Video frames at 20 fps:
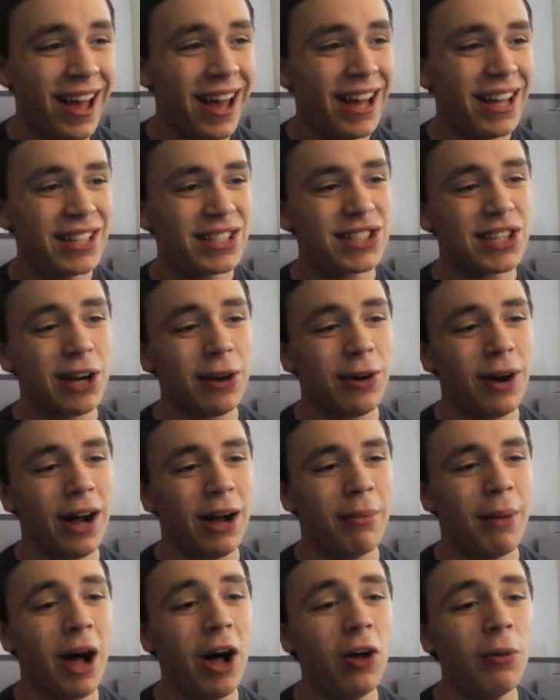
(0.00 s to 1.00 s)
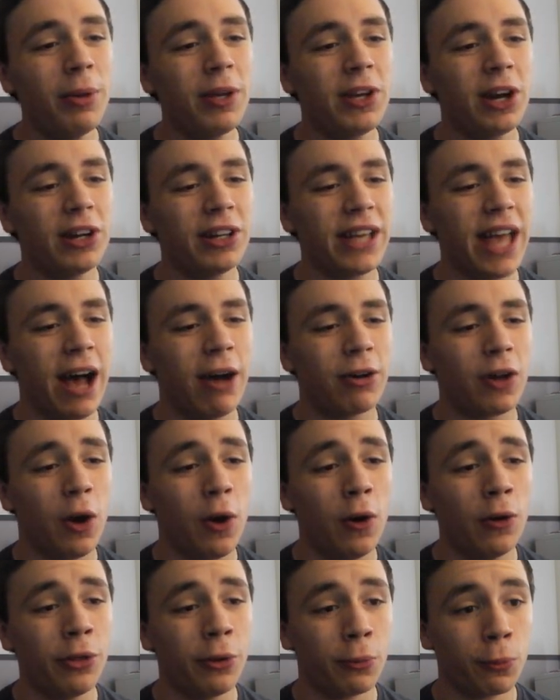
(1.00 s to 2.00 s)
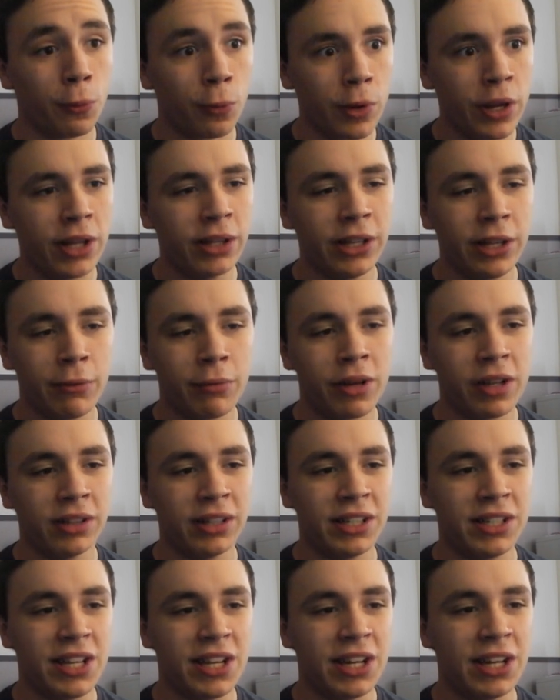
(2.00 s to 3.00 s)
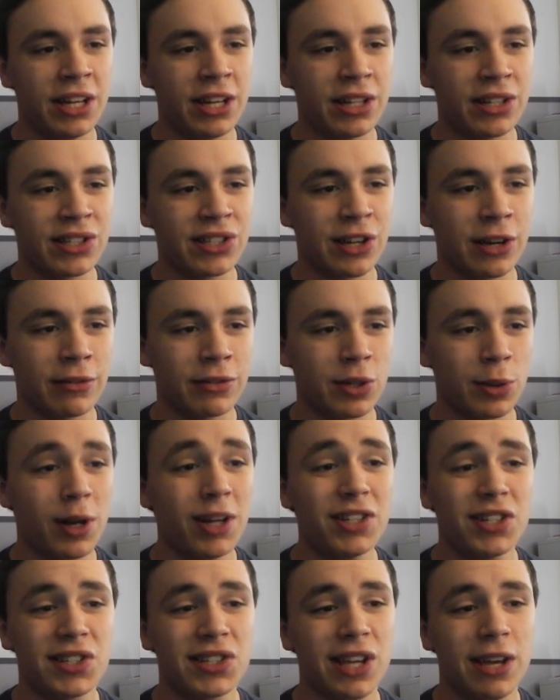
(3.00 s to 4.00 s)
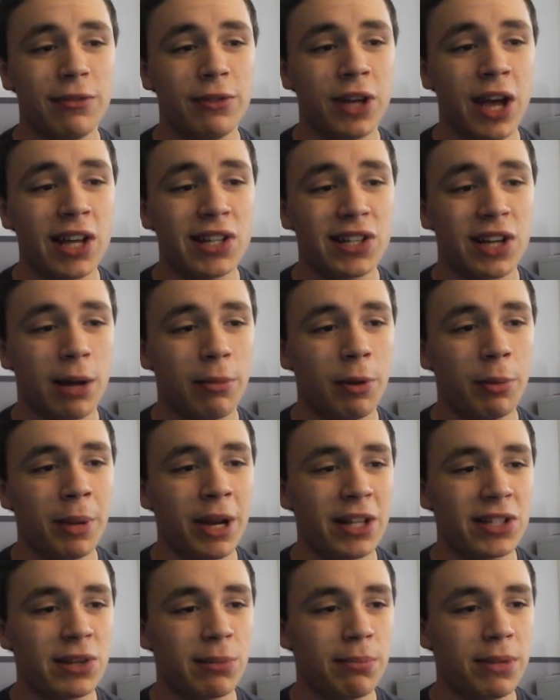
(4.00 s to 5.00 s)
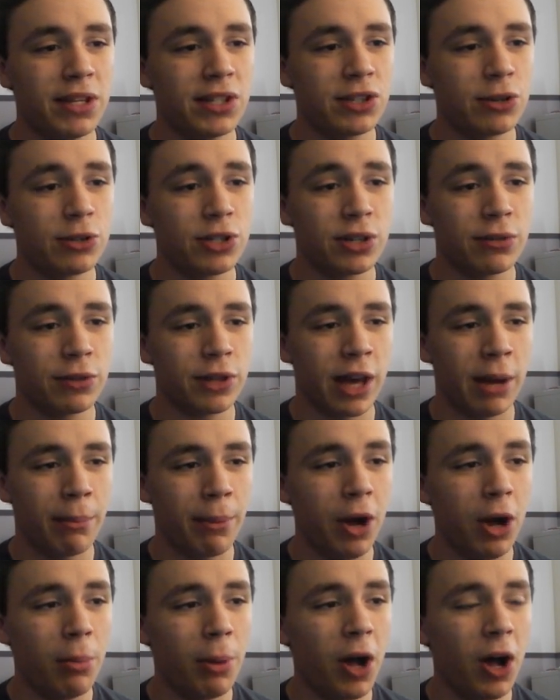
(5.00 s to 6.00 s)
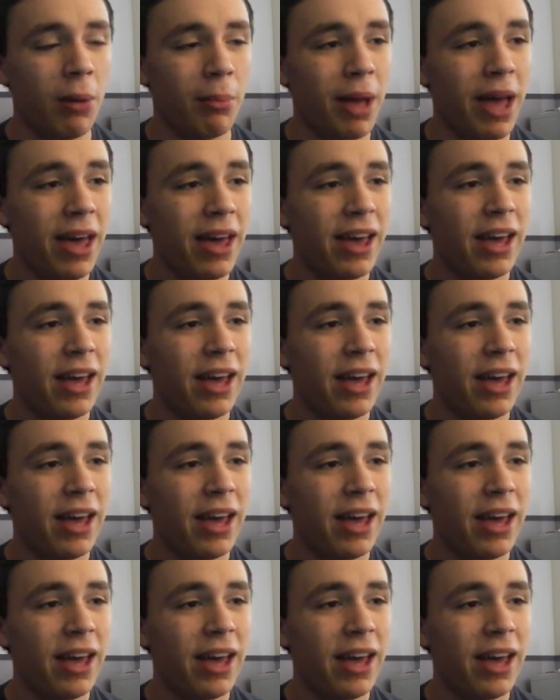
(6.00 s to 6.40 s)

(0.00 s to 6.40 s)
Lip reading: So, I'll be cutting out all the really, really tedious stuff. So I just saved you guys a couple minutes of me searching for that Bob-omb.